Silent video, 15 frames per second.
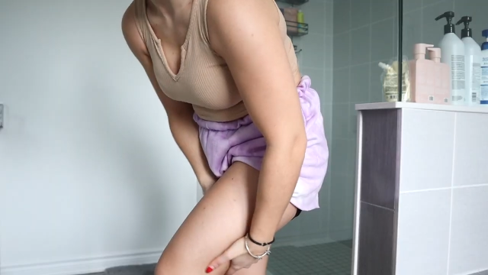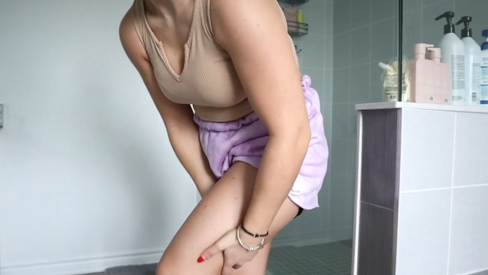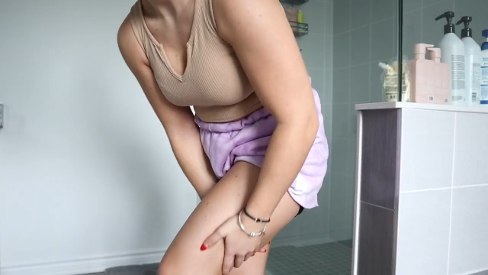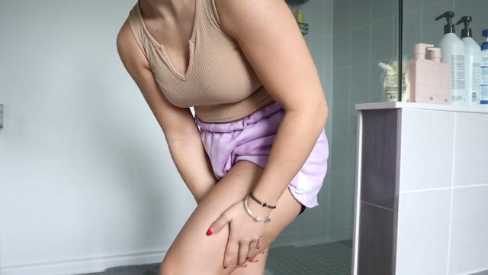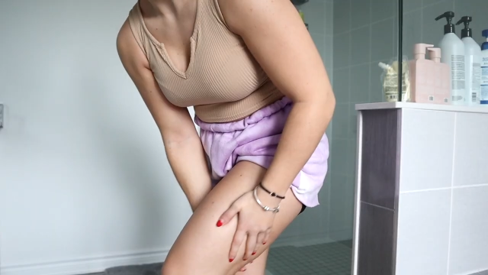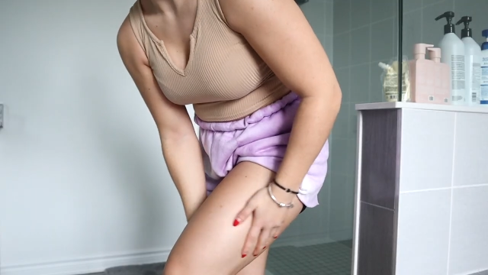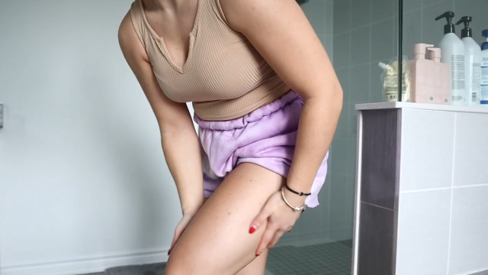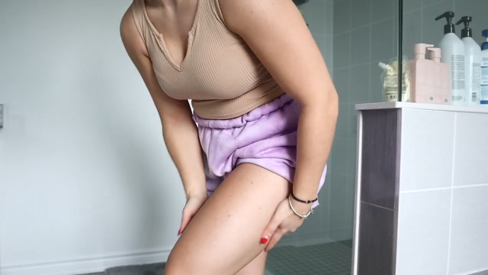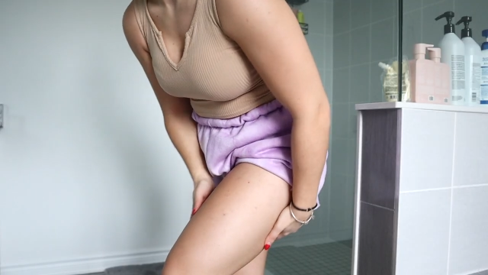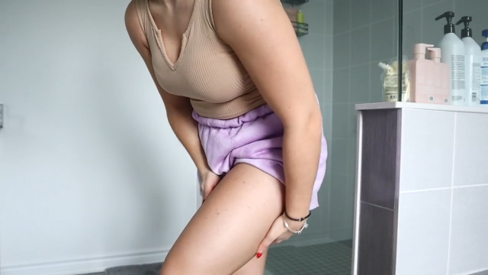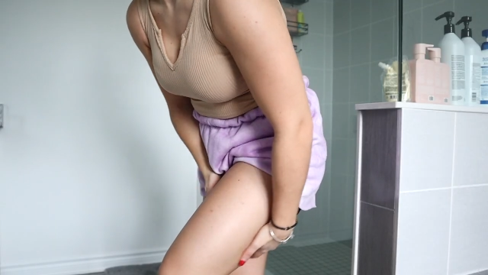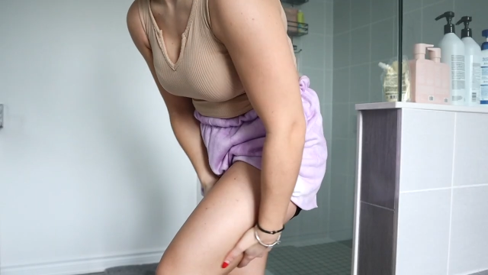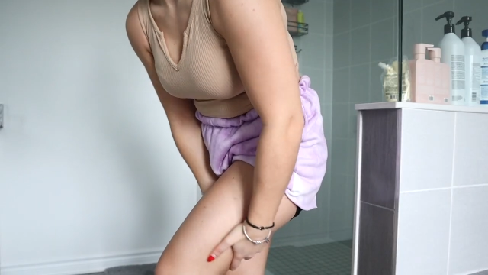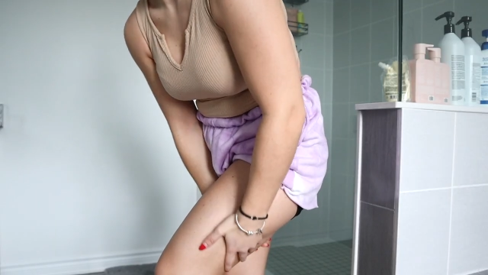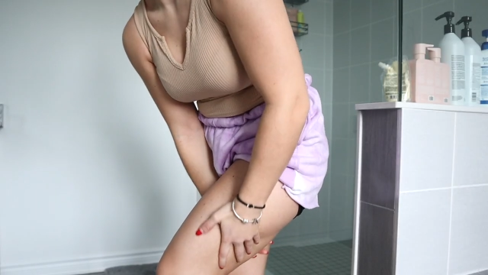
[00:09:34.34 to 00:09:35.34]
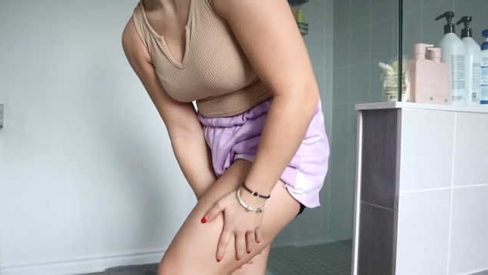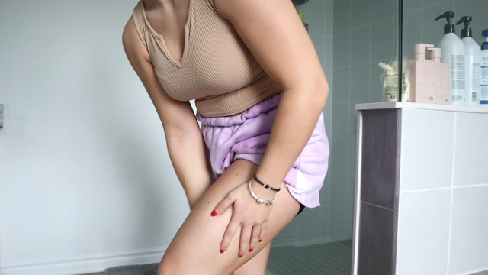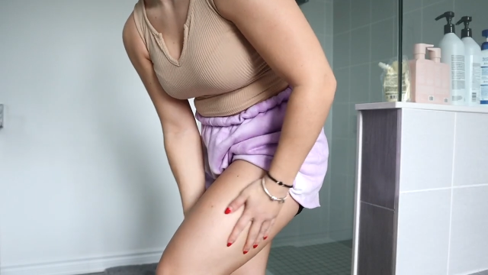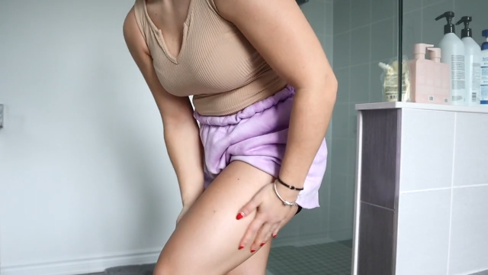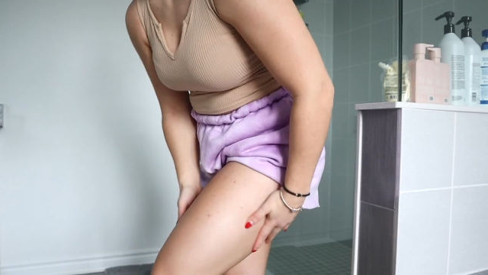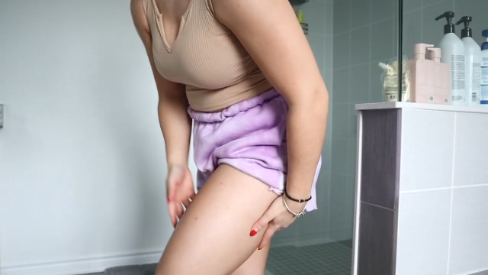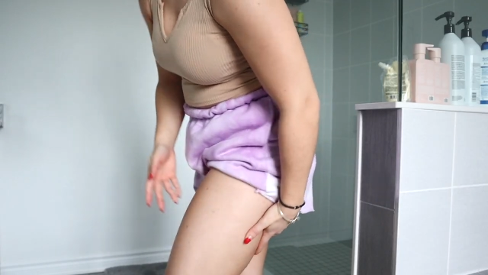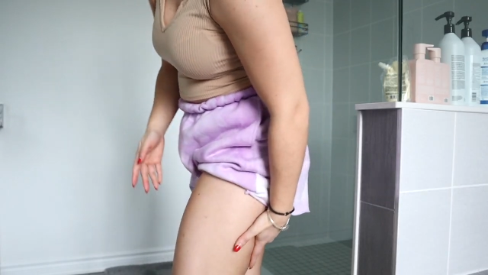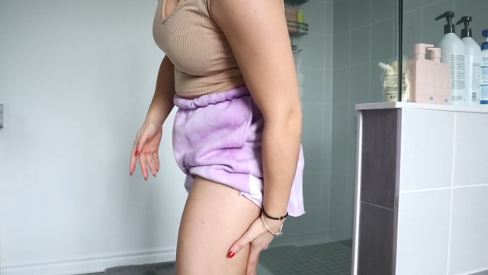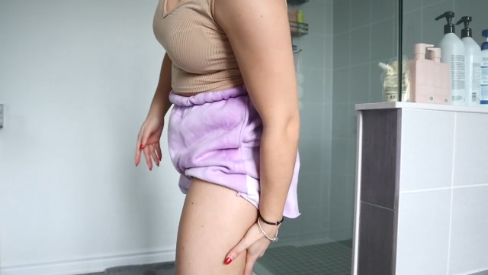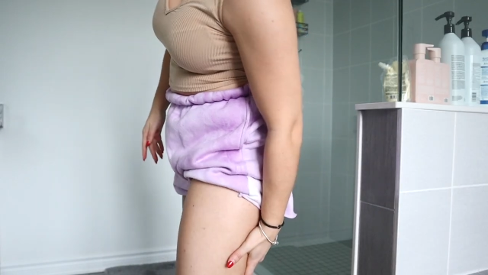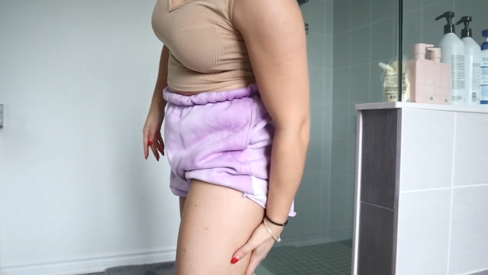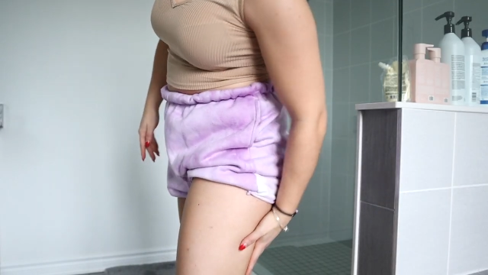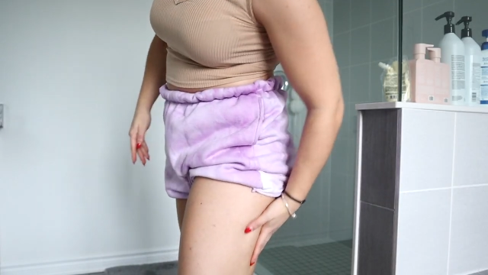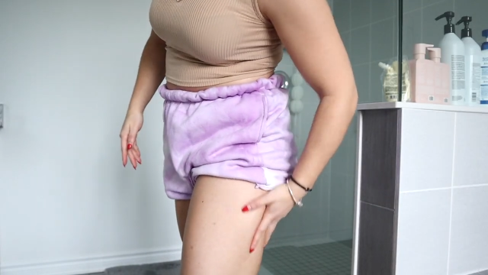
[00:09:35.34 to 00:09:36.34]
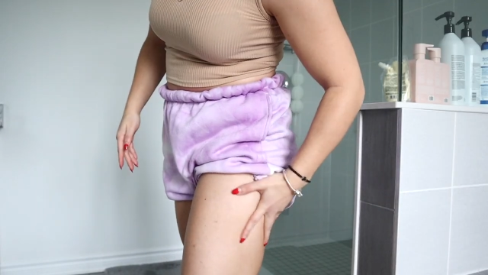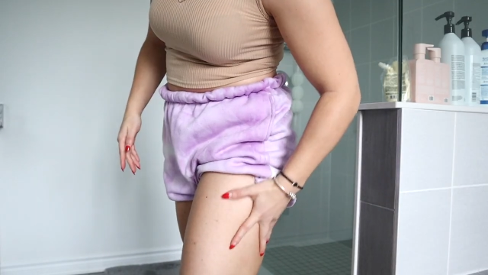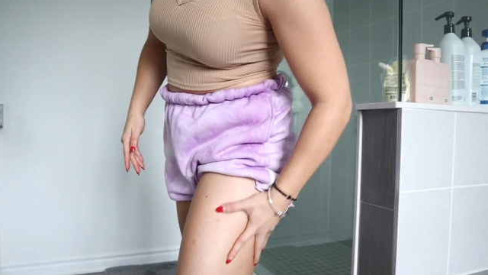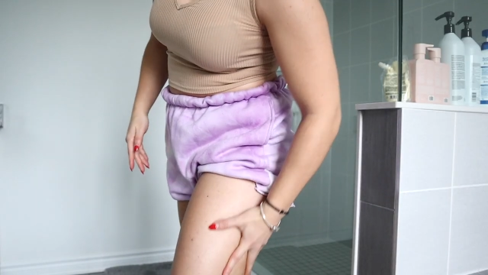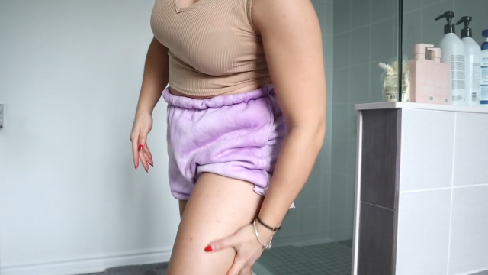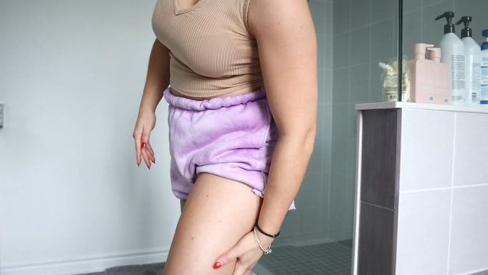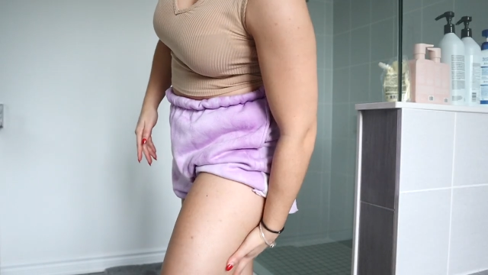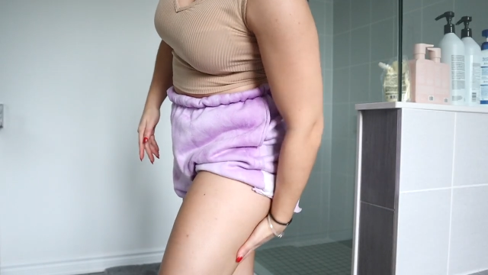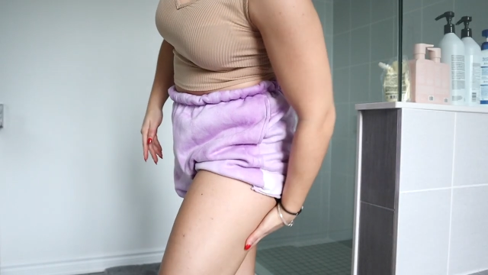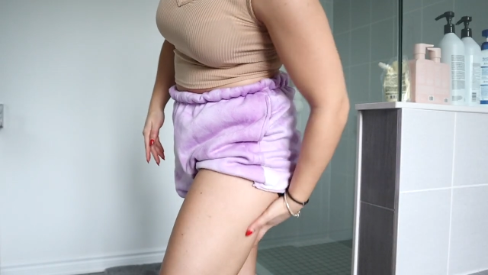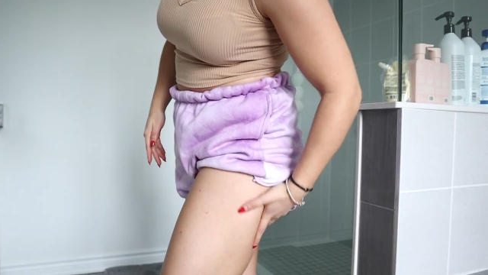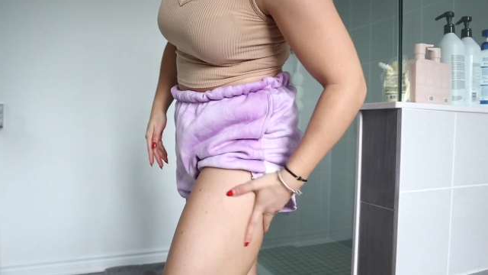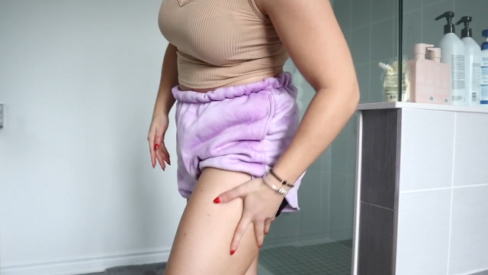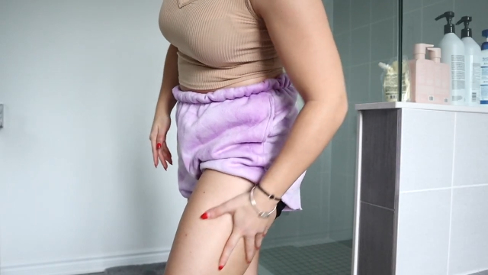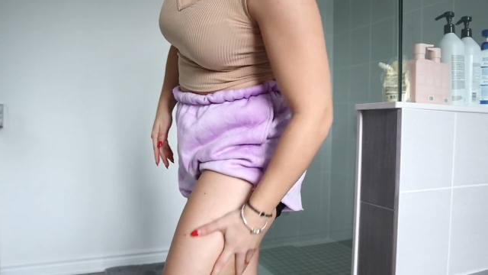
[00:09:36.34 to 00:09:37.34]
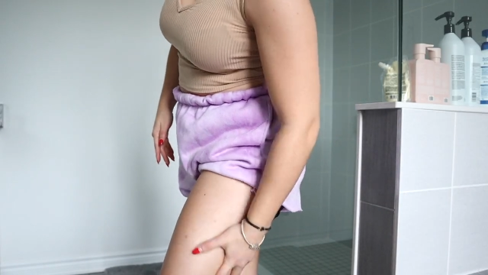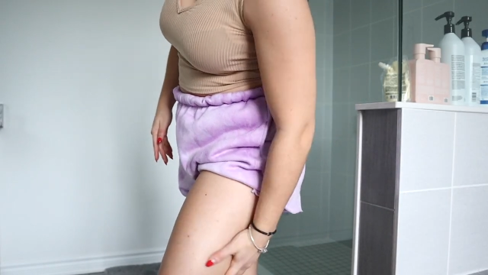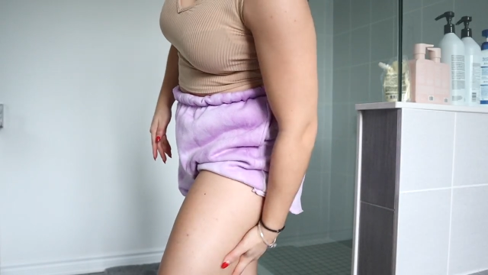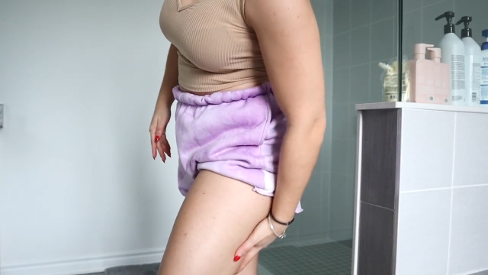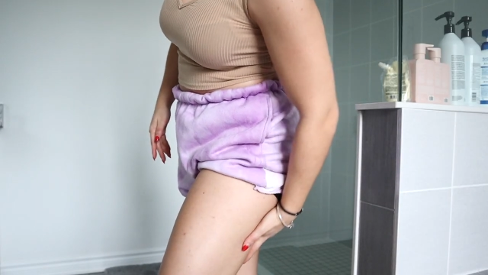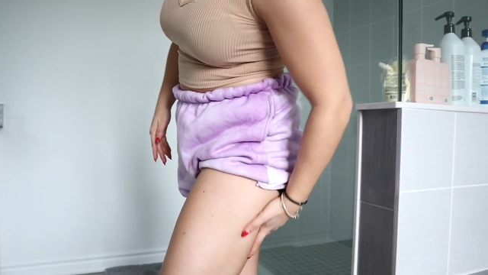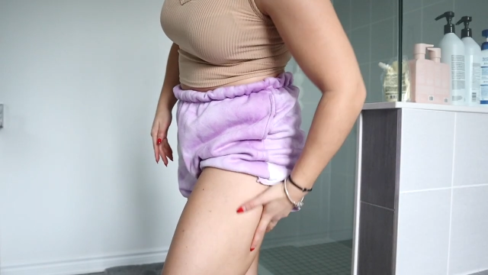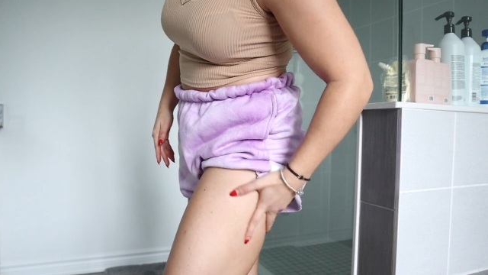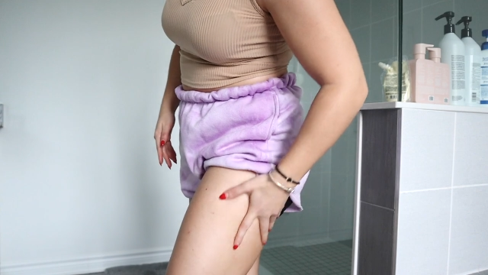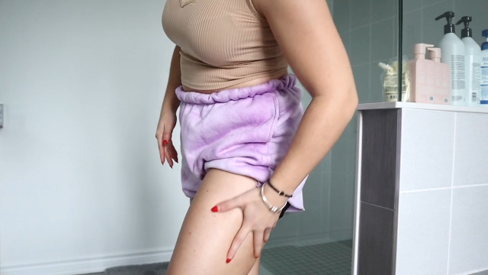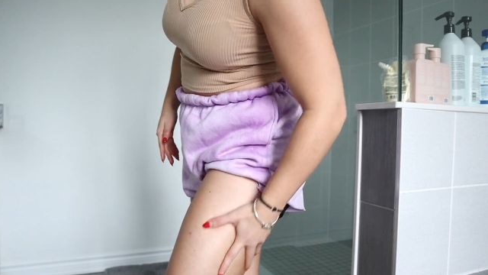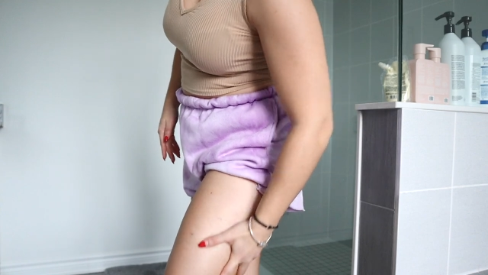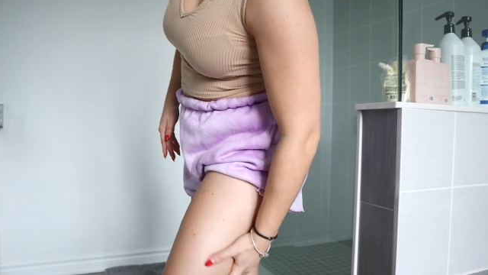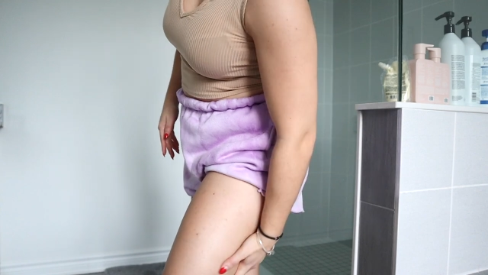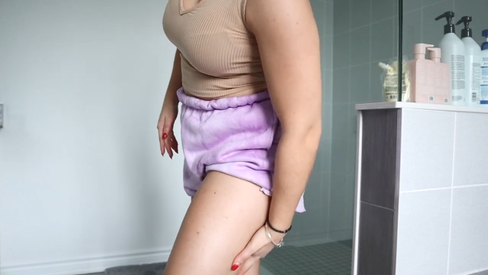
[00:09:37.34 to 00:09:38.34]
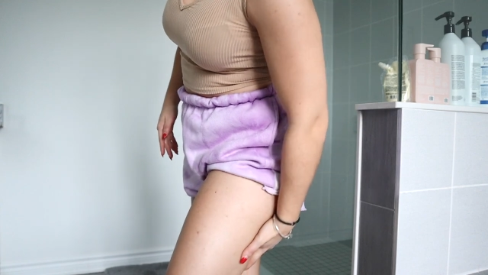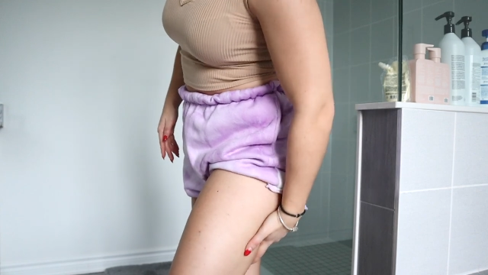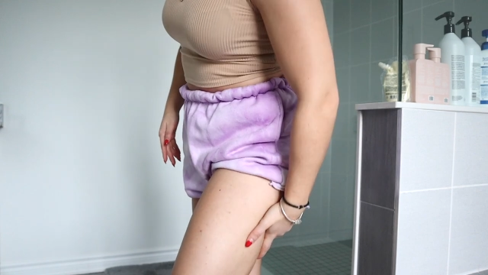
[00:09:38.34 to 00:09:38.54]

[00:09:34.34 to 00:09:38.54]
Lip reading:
No face is visible, so there are no lips to read.